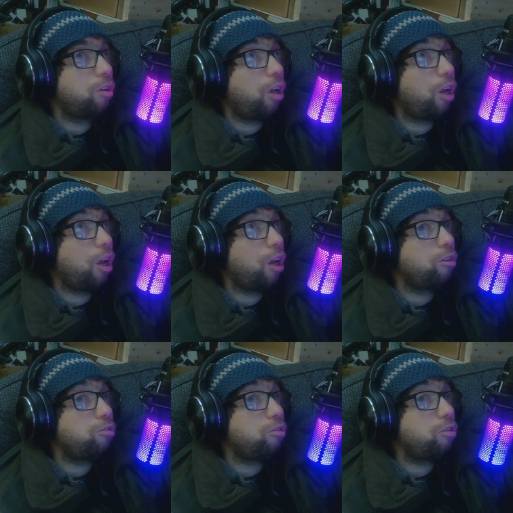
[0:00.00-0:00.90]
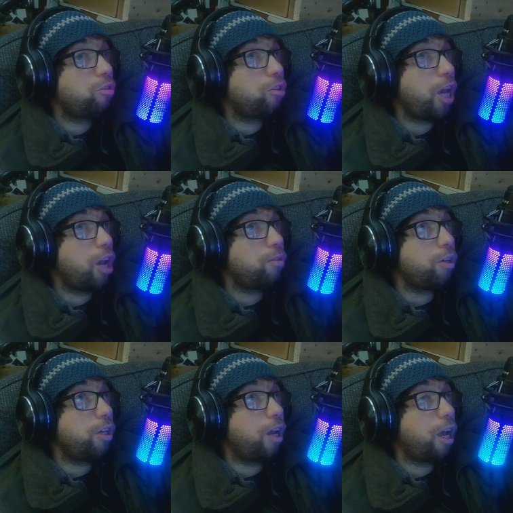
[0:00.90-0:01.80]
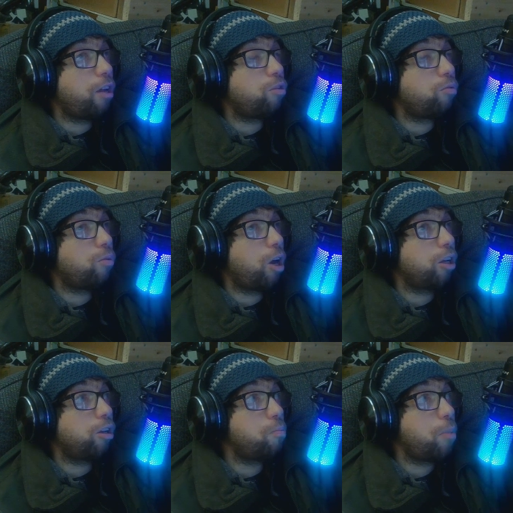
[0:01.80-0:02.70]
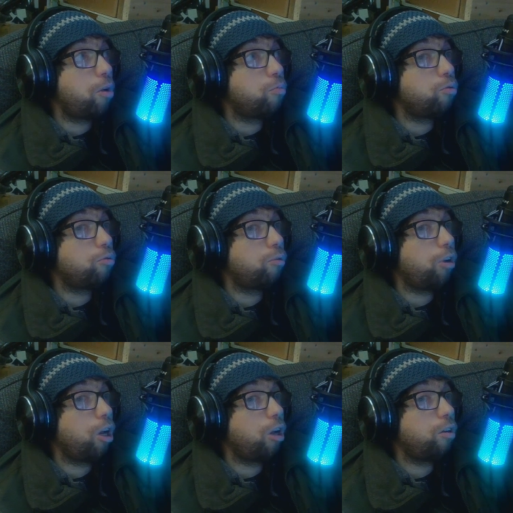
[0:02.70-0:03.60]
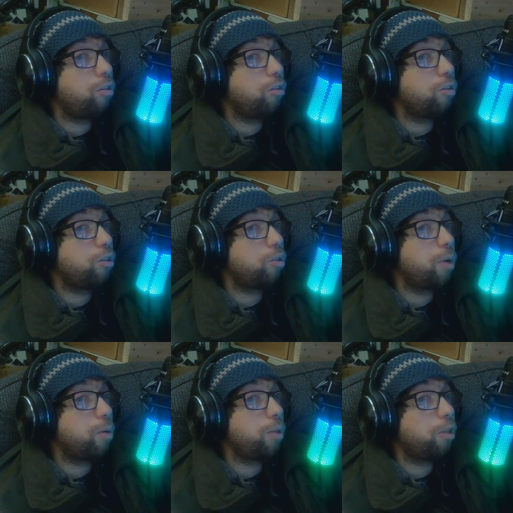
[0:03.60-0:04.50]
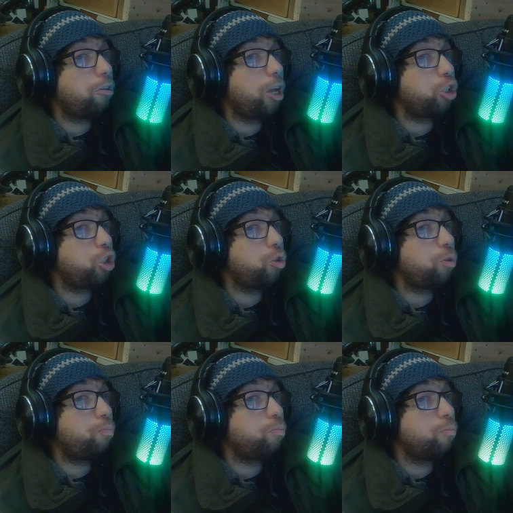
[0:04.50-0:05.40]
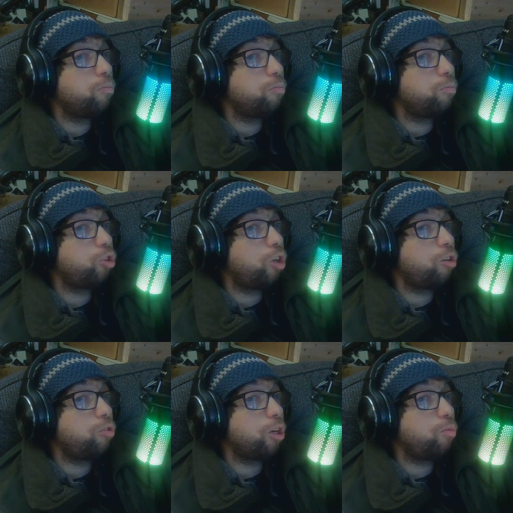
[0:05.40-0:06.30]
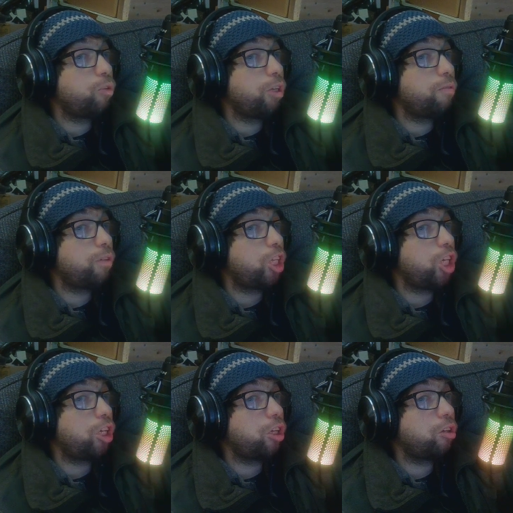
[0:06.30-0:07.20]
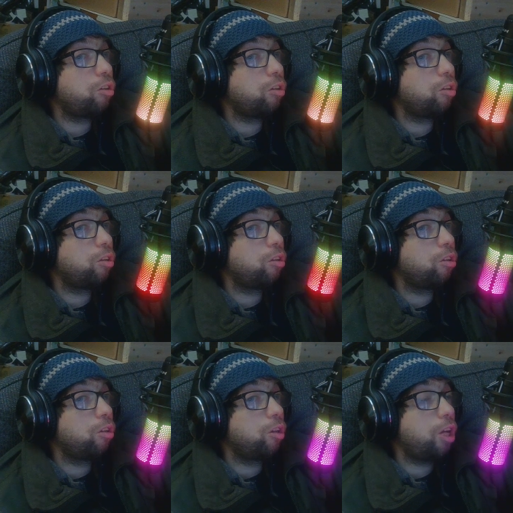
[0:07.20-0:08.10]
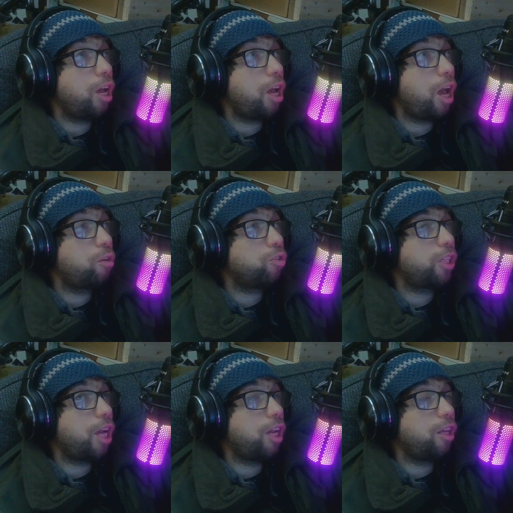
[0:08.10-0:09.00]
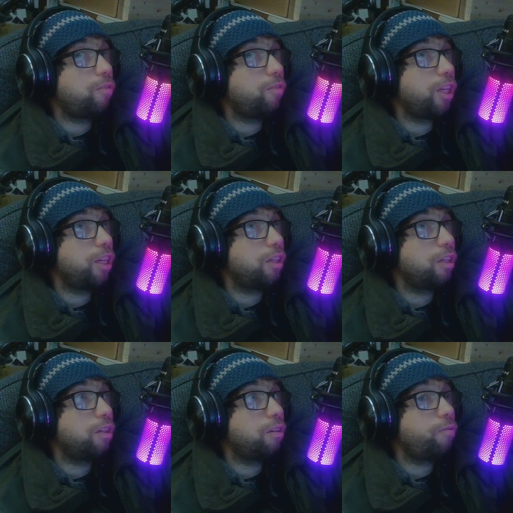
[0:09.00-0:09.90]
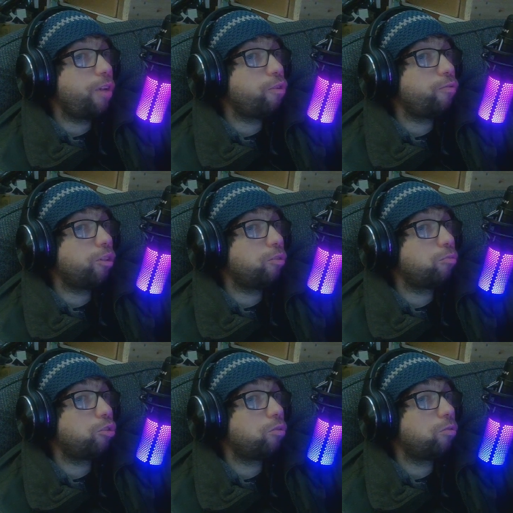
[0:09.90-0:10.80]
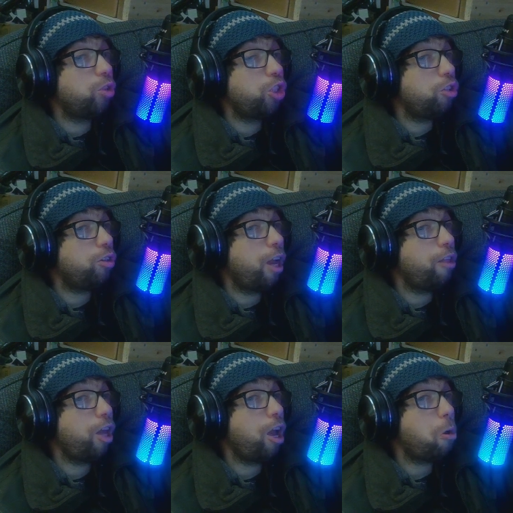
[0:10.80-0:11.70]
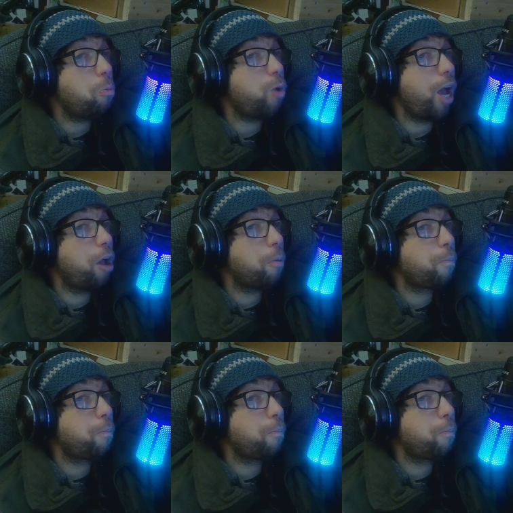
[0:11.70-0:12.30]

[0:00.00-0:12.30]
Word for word: Uh, Gary at Nerdrotic Matt Barat that this might be the last good Star Trek we ever get. Outside of like fan films. You still got that, alright.